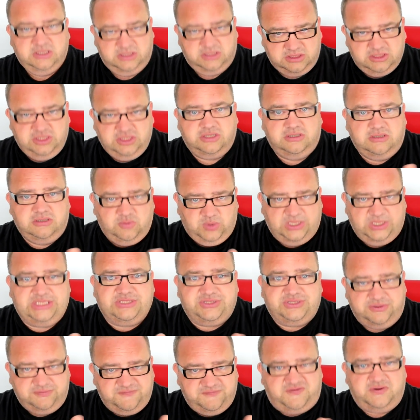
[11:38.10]
You know, well
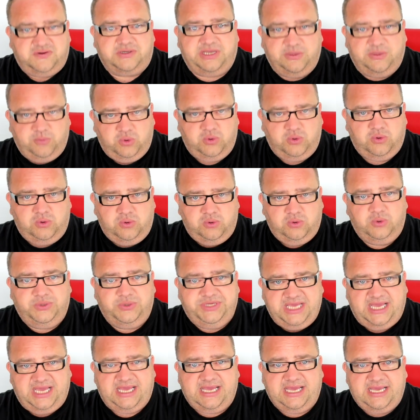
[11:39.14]
done, fucking woo,
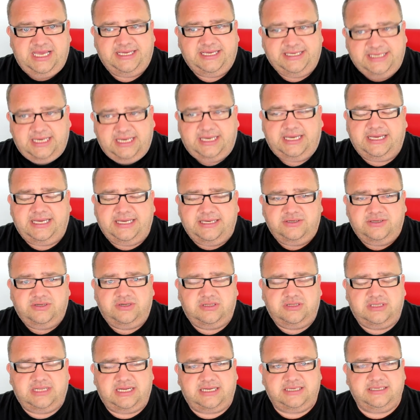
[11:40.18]
yay, yay, and
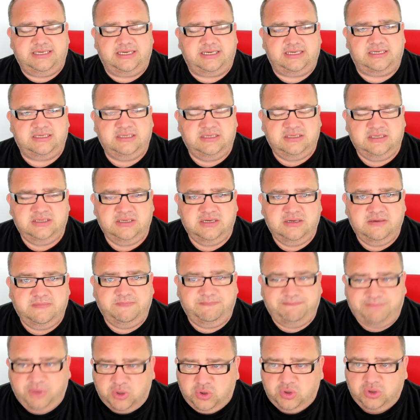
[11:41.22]
all that. Yeah,
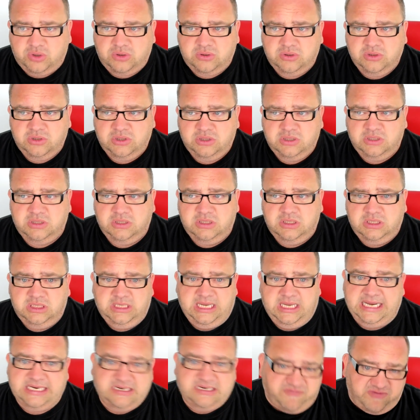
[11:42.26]
but
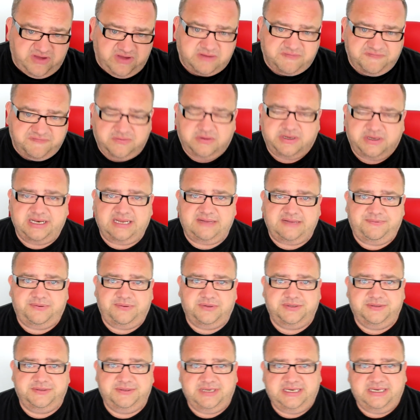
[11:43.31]
anything can fucking
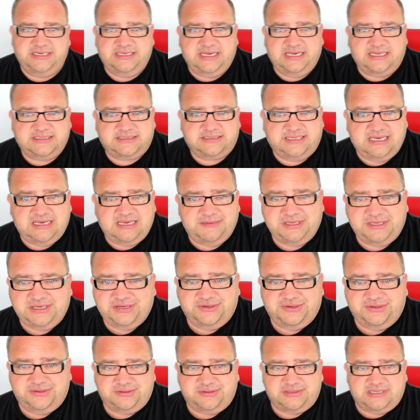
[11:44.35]
happen in next game, and you
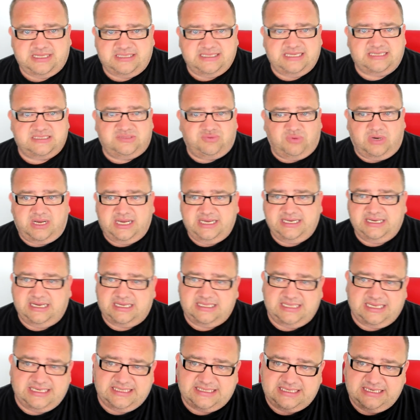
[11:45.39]
know that. That's why I
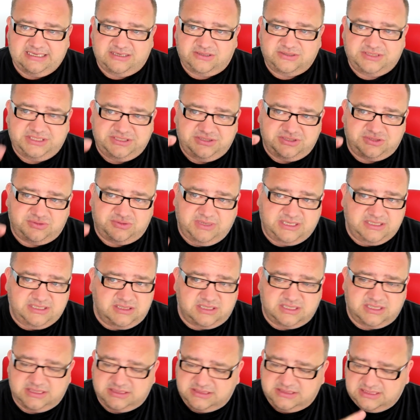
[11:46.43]
like it because he just went,
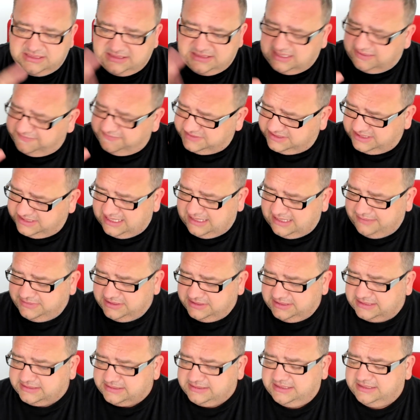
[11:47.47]
no, it's, it's half time, and
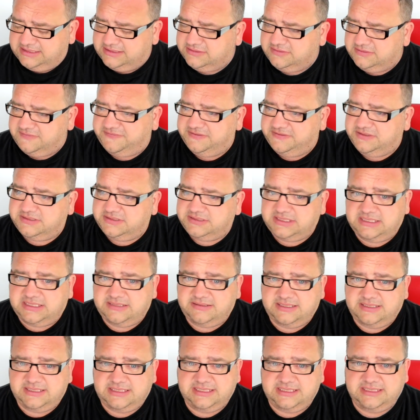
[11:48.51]
that's it. There's nothing to say
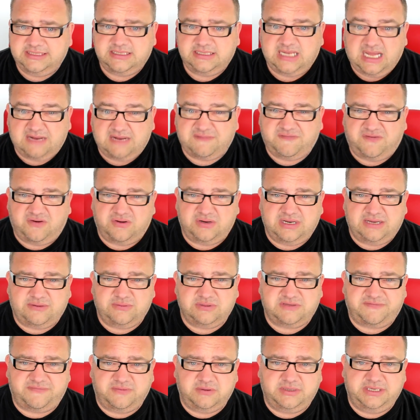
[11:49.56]
really. Ah, I thought that
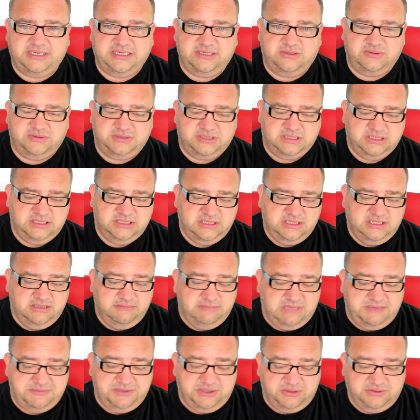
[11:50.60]
was fucking good.
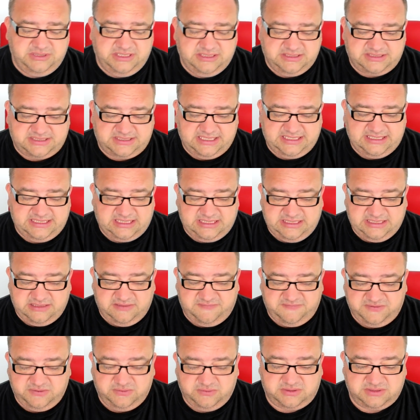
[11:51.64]
Maybe you didn't see that
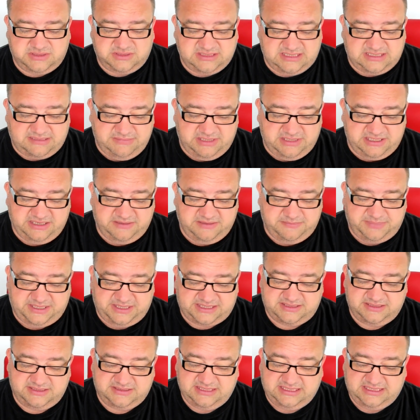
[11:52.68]
interview because there's that many
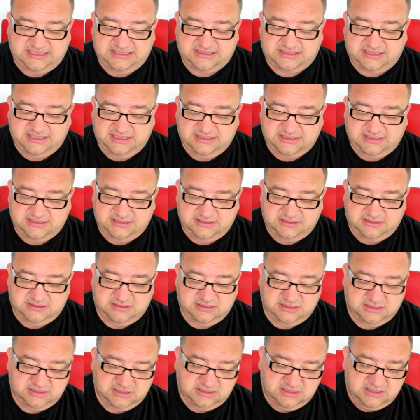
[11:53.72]
bastards these days, isn't there?
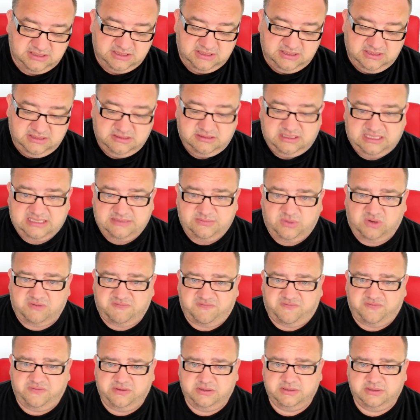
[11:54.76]
Right, I'm off.